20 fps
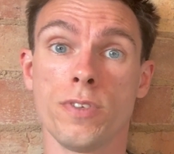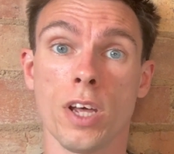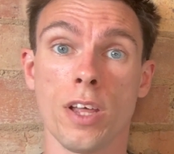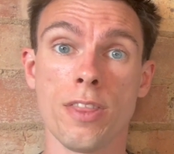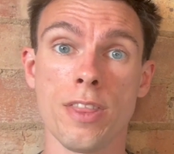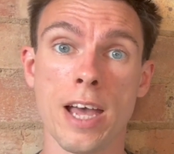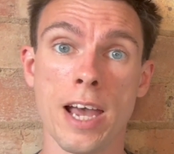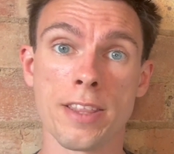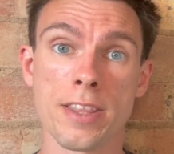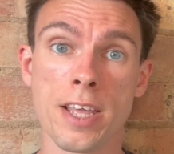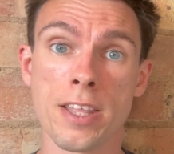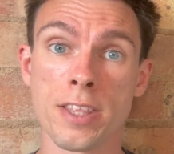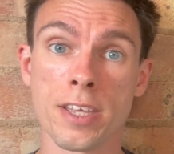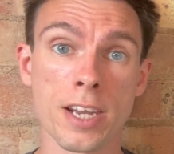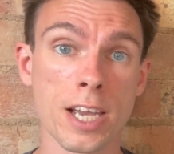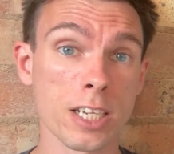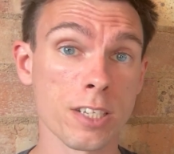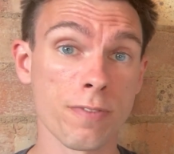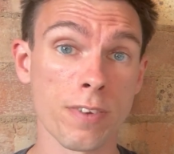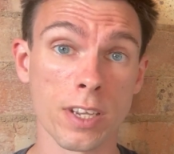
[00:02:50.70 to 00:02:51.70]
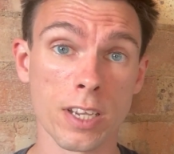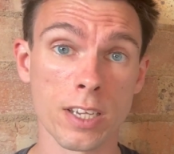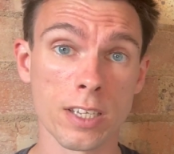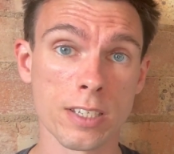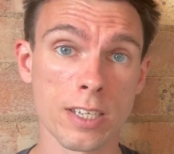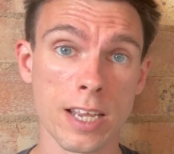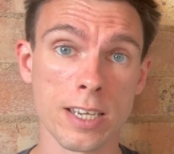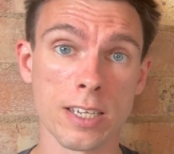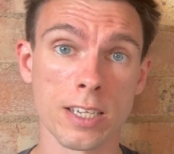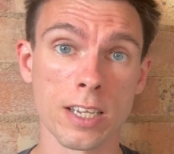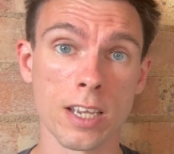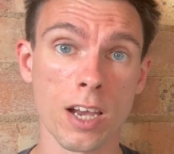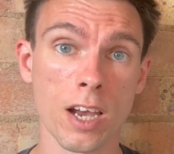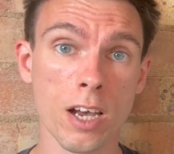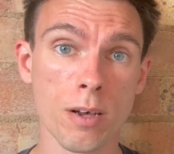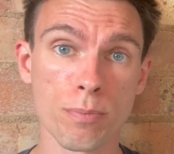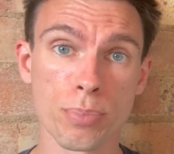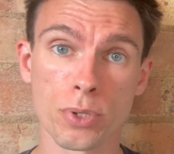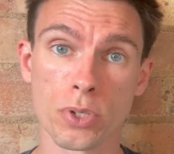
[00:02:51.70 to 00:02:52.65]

done that, then the next thing is setting it up.